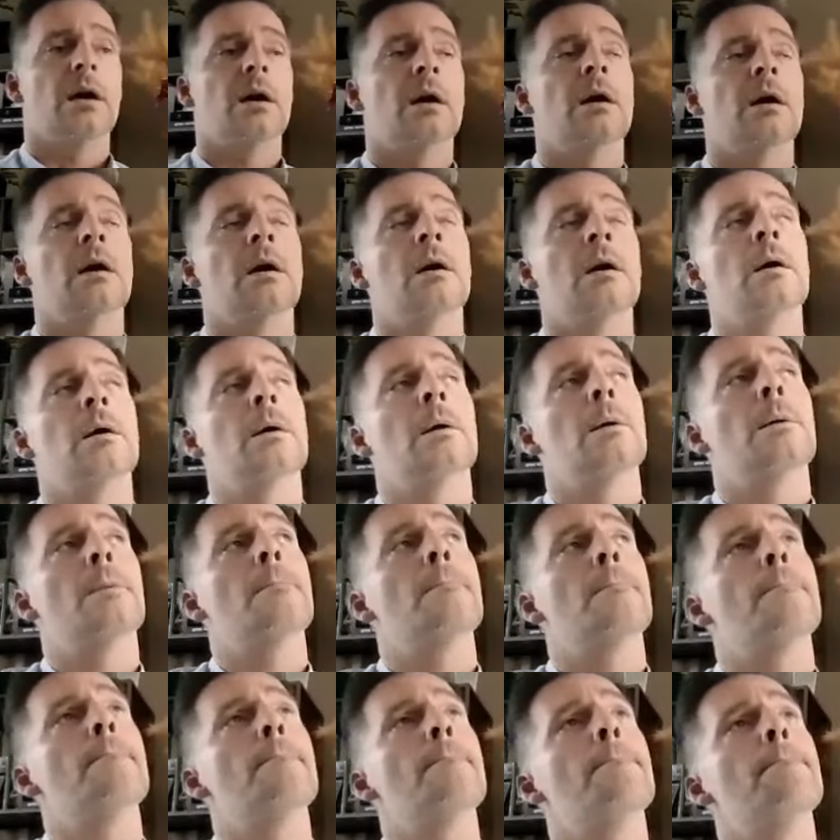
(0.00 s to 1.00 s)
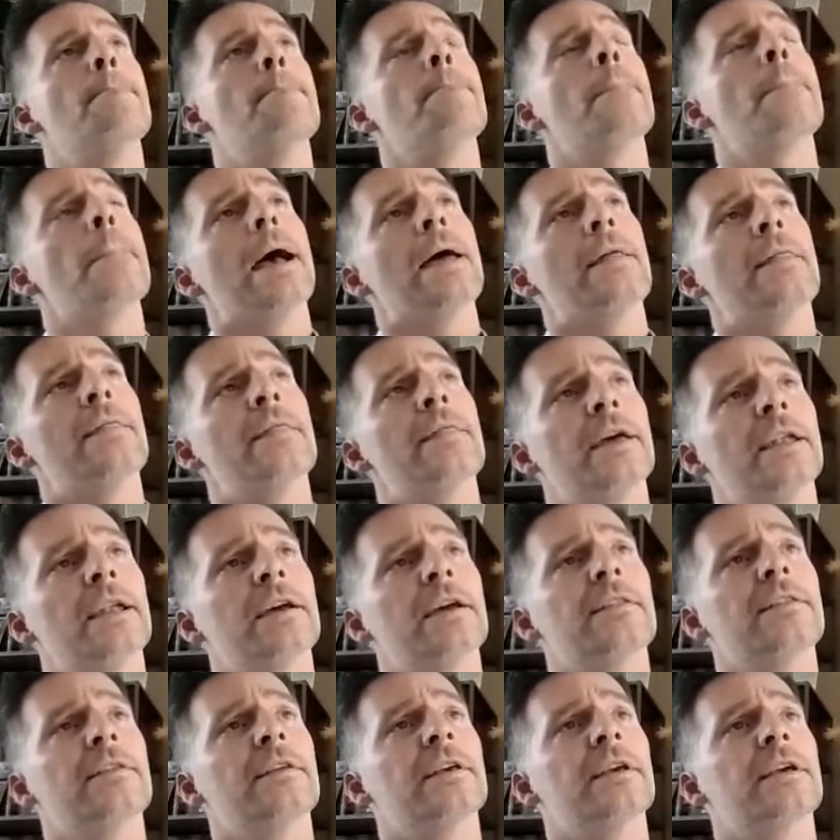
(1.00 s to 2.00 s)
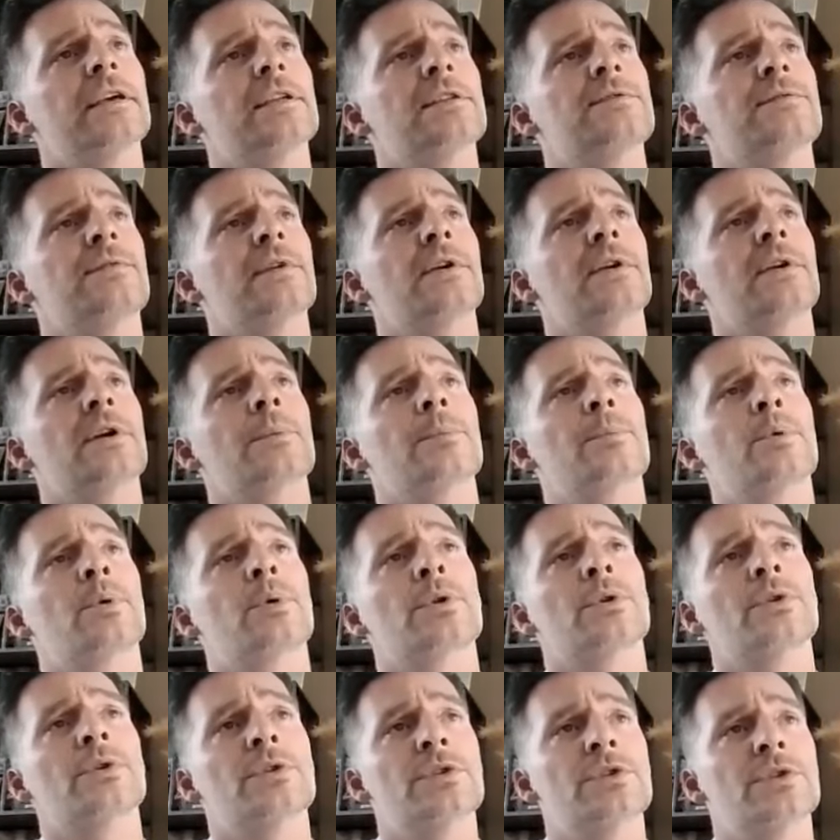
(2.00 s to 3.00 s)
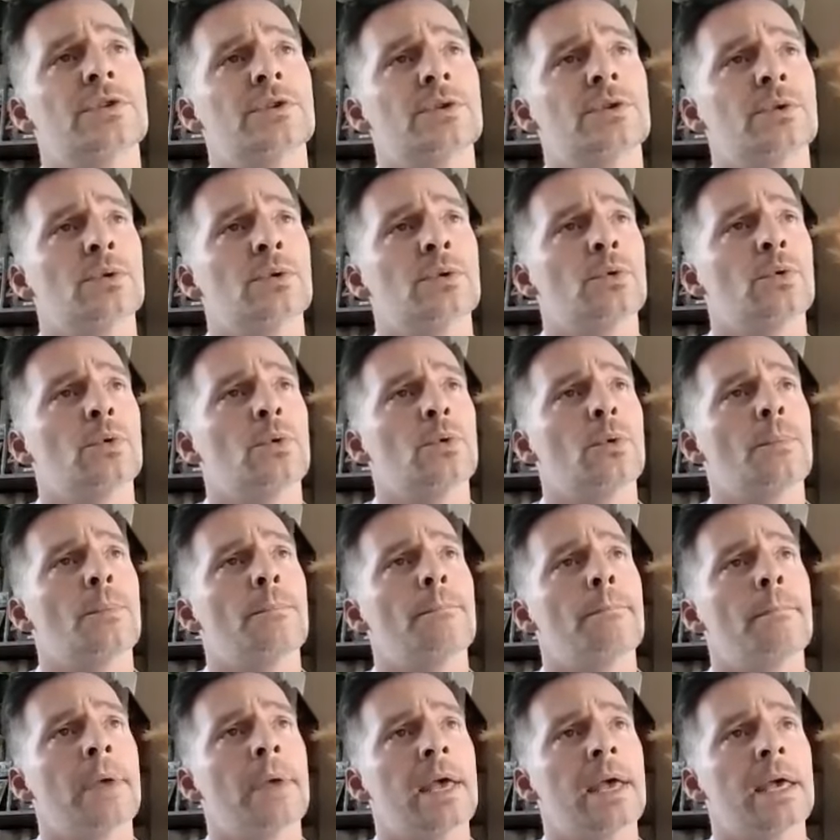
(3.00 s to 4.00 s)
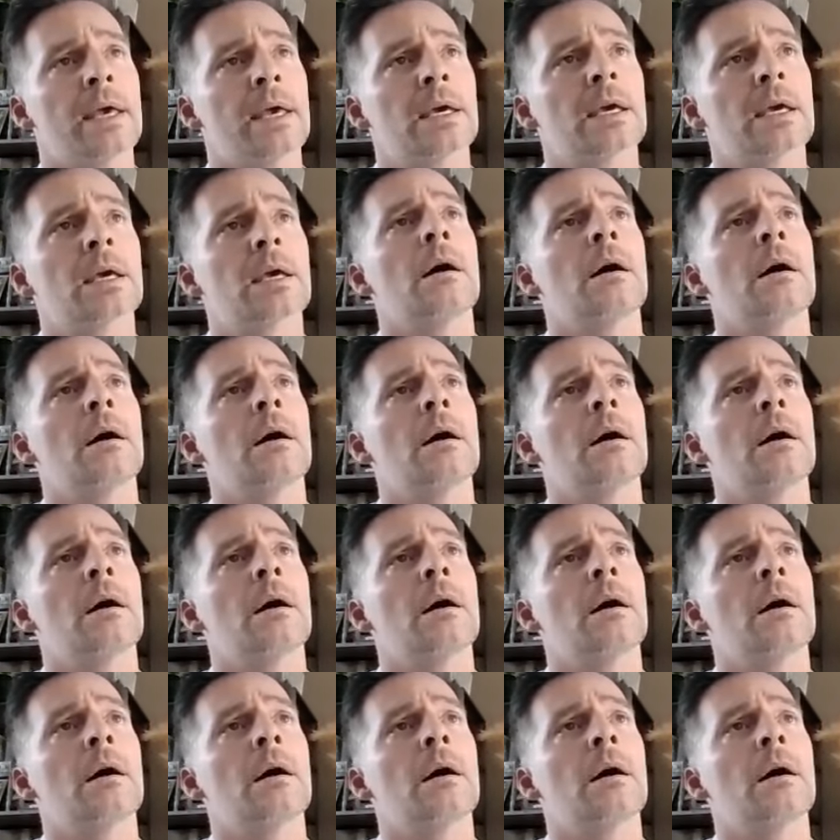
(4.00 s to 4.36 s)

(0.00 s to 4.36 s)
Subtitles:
And then I think it's very important to make